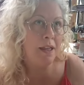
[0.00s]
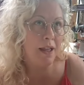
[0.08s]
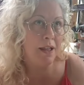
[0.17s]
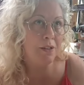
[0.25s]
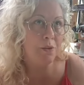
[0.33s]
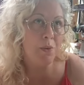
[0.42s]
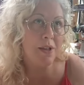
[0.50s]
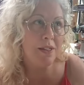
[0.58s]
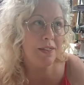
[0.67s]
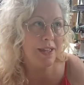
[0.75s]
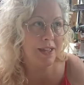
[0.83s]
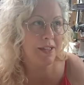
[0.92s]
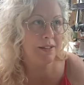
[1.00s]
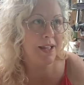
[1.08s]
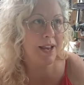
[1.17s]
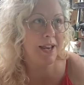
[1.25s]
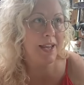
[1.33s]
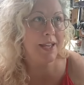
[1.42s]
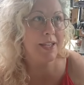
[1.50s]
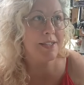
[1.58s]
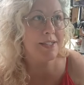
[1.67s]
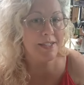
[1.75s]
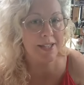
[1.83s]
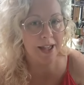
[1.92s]
And the one thing that he
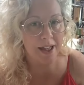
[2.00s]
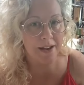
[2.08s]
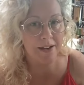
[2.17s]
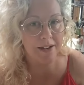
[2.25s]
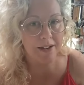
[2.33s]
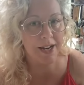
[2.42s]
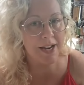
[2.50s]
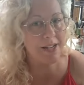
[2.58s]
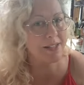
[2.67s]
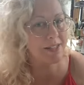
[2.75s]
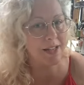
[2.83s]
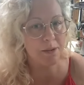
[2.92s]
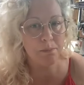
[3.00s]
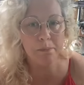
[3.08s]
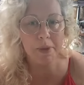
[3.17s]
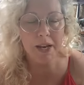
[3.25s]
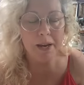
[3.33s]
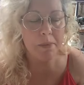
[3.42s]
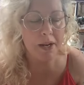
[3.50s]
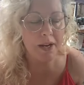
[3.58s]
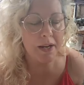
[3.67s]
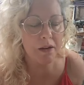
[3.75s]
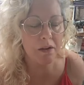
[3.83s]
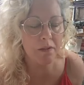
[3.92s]
said, and he said many,
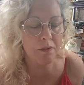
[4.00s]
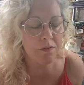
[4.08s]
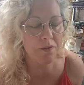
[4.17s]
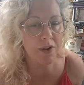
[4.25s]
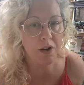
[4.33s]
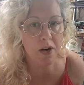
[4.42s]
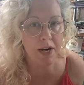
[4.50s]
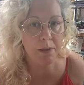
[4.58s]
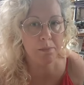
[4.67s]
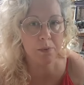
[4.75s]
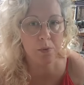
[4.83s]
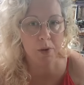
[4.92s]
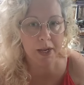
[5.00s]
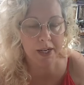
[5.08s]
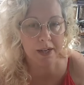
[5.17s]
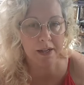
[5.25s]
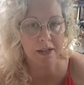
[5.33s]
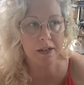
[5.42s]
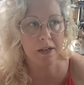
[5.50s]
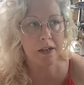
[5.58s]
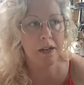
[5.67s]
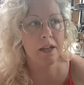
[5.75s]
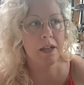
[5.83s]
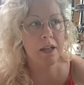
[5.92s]
many very poignant,
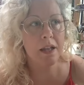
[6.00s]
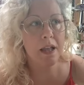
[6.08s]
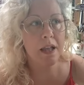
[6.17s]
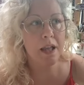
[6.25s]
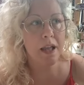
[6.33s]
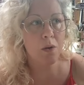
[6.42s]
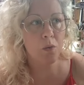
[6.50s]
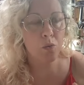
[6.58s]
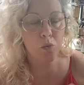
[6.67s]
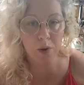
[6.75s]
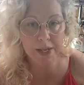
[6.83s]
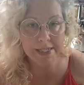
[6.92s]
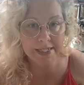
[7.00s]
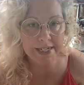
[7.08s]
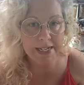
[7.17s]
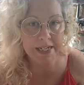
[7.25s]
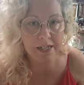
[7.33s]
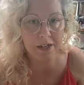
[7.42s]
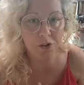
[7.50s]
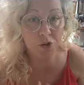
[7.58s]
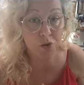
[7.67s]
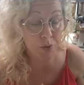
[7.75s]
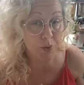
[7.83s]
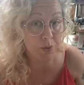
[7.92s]
resonant
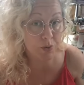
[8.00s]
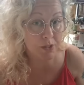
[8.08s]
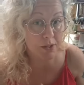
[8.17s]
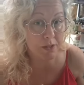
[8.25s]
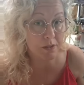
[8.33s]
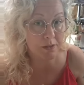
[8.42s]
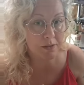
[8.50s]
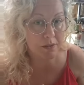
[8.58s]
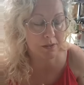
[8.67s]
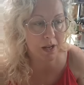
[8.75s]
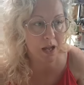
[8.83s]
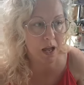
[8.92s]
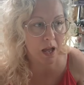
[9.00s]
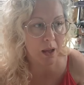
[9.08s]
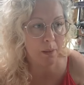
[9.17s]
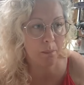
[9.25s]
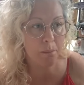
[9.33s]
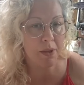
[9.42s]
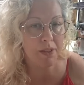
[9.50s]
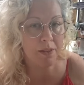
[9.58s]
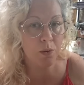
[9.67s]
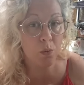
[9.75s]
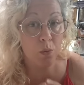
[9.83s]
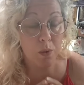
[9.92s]
truths, but the
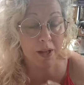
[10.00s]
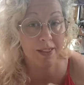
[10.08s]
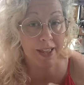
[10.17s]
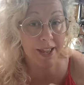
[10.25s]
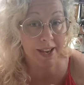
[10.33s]
one that